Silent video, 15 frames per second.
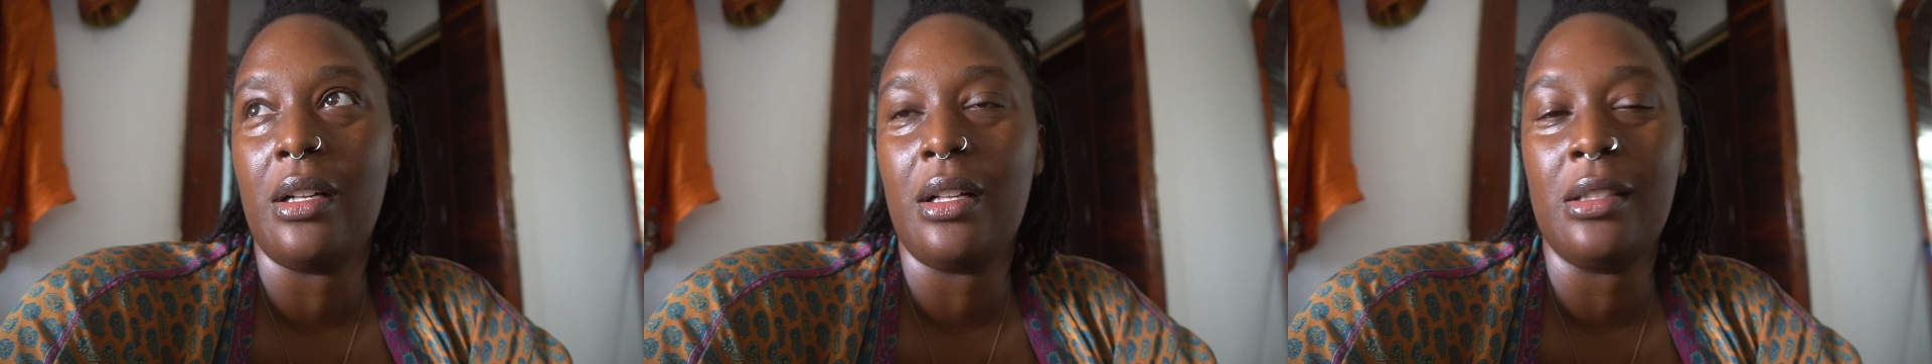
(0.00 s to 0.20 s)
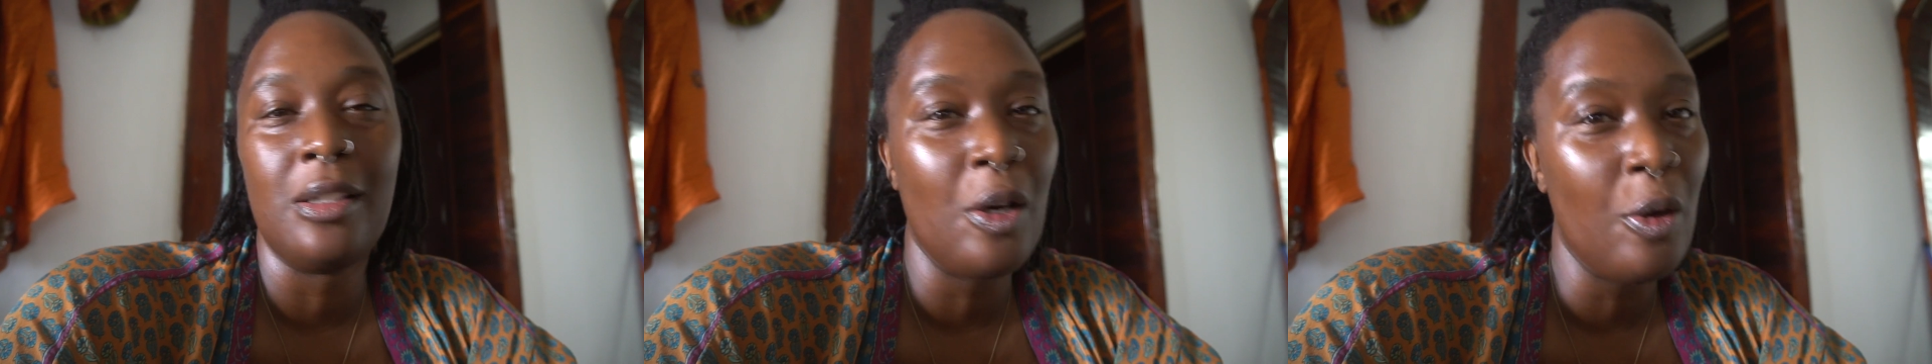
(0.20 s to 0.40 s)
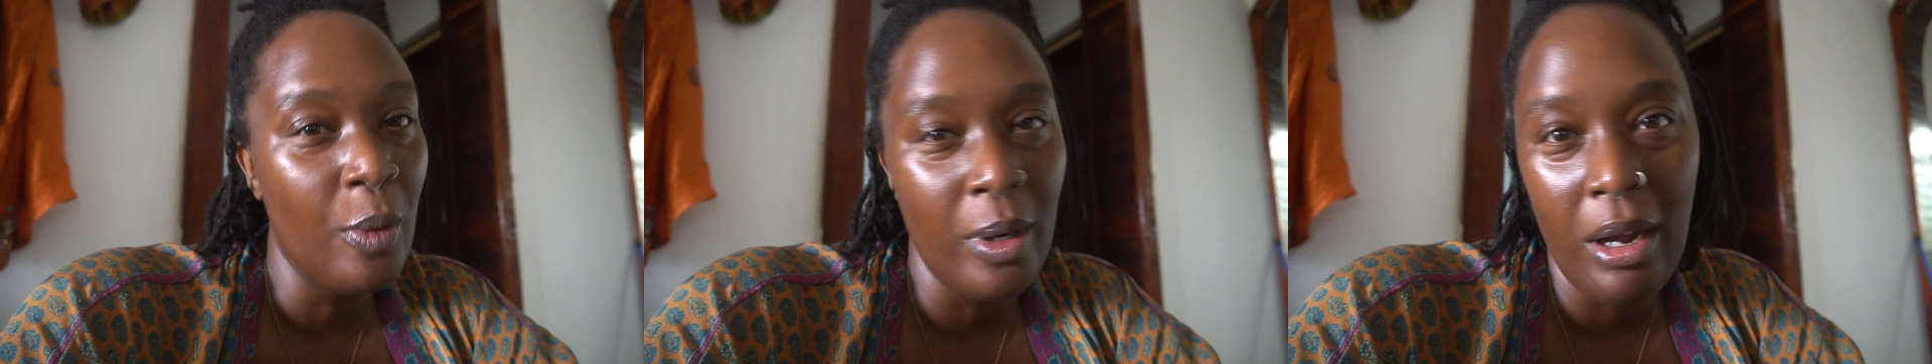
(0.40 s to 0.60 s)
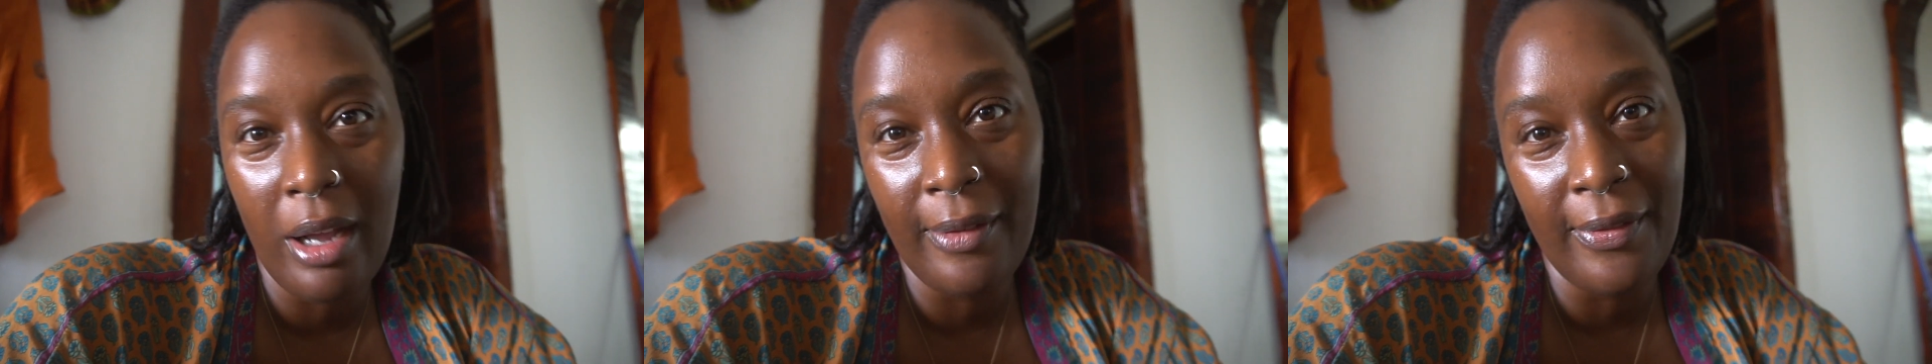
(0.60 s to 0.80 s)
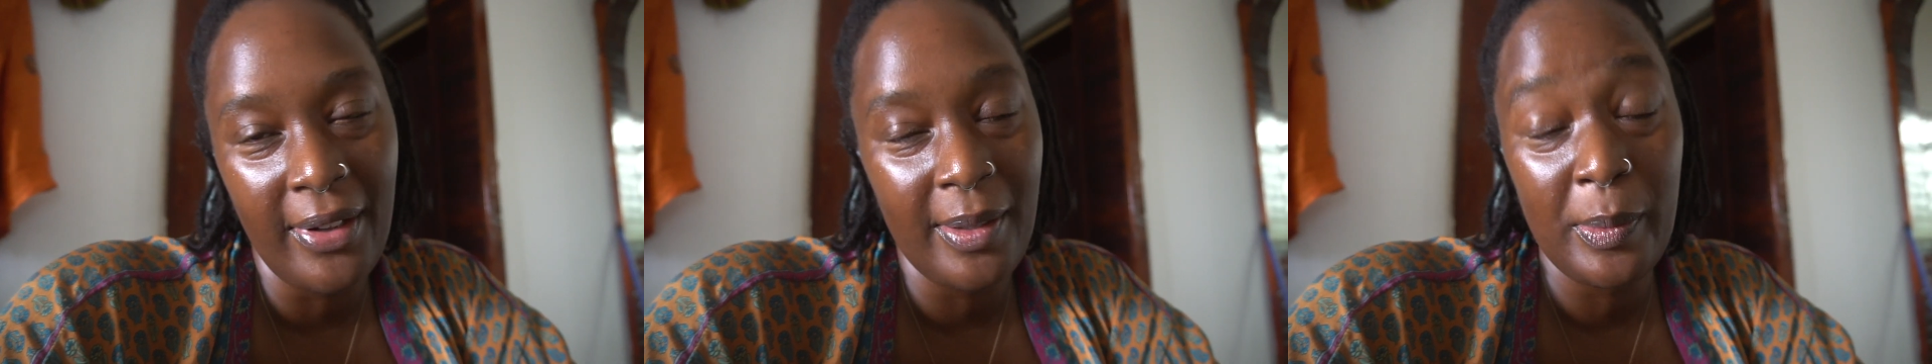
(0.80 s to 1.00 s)
lower
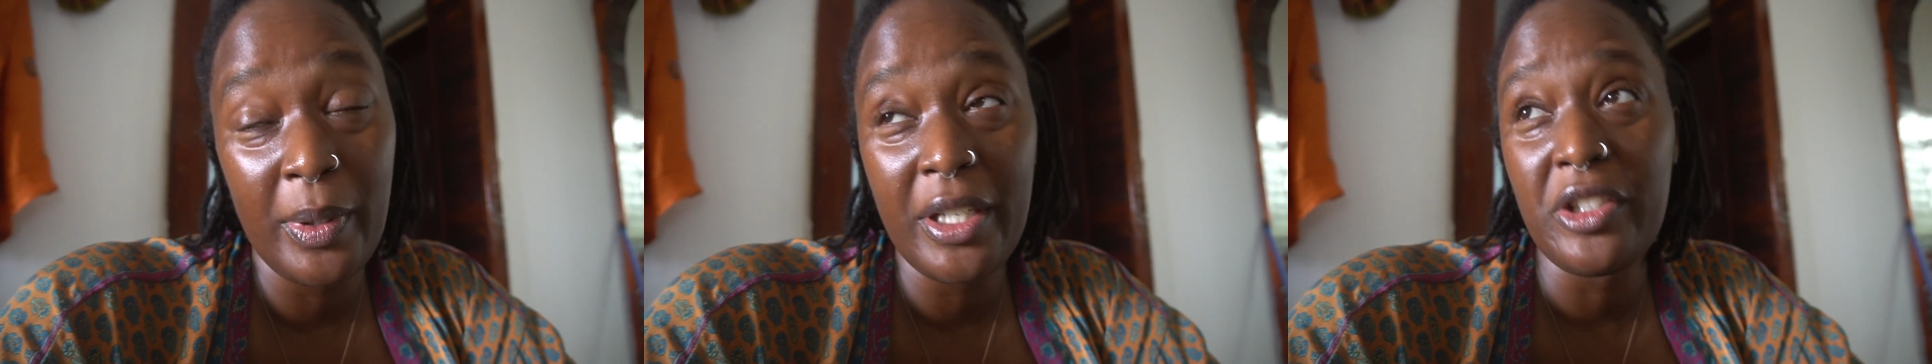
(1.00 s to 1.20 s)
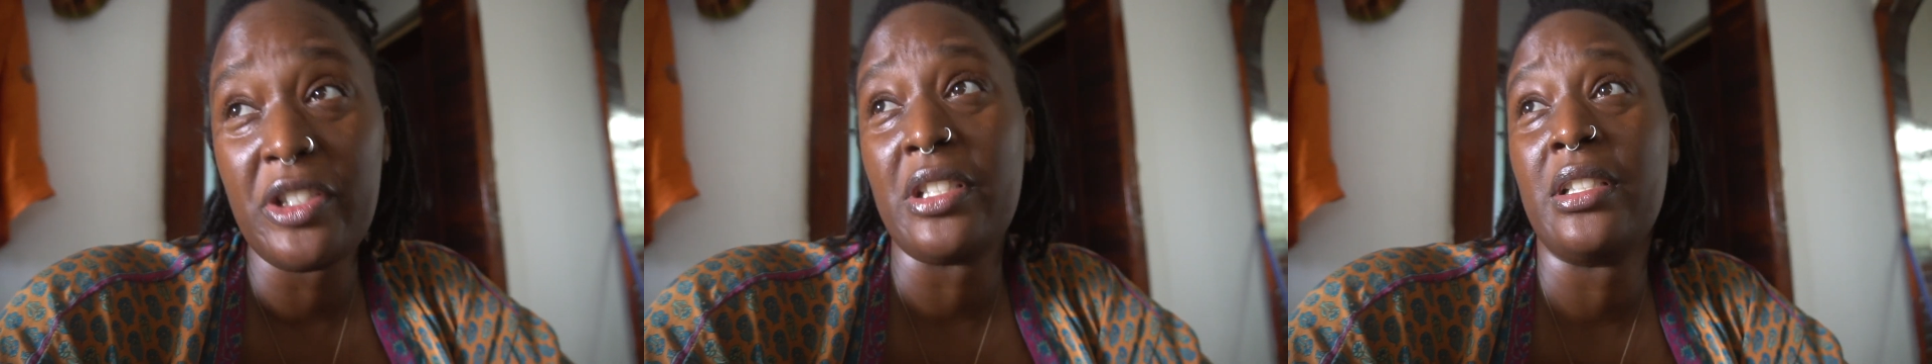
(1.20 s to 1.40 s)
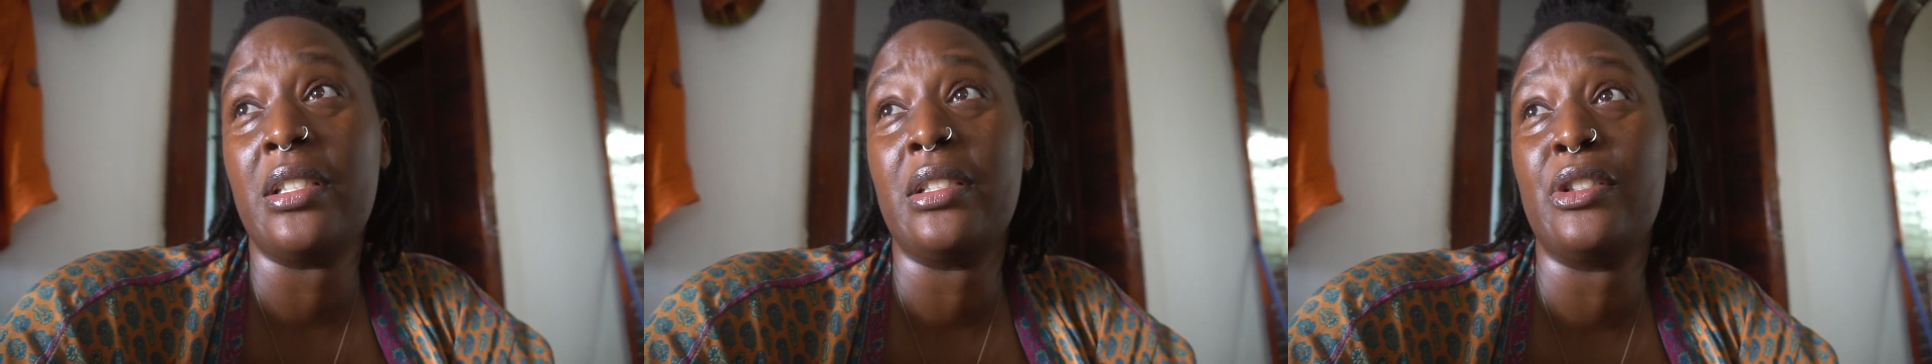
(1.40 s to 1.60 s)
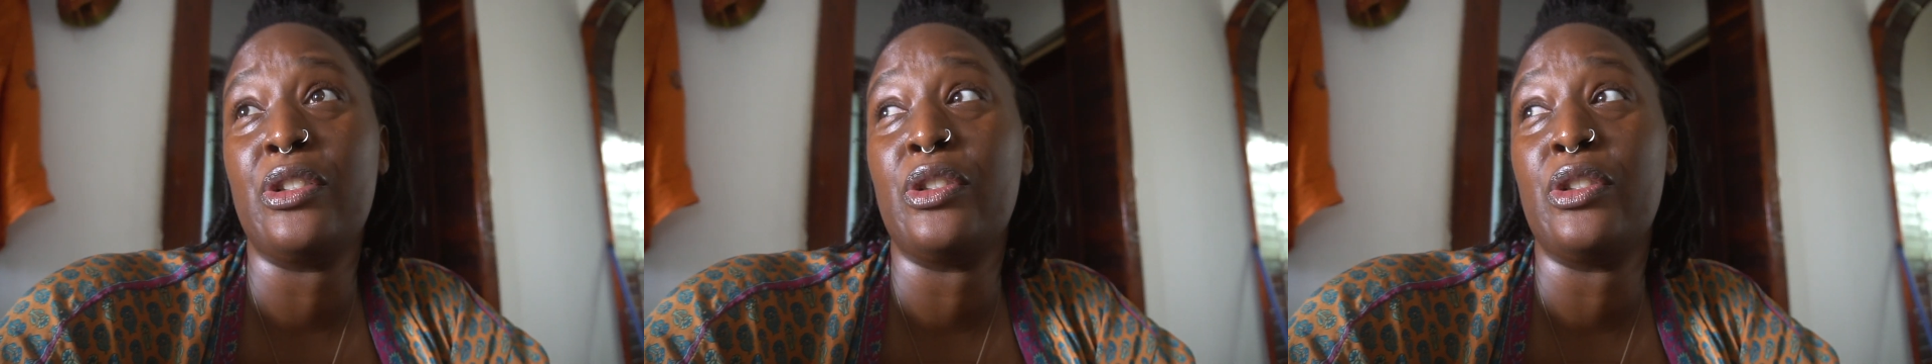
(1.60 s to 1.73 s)
our vibration.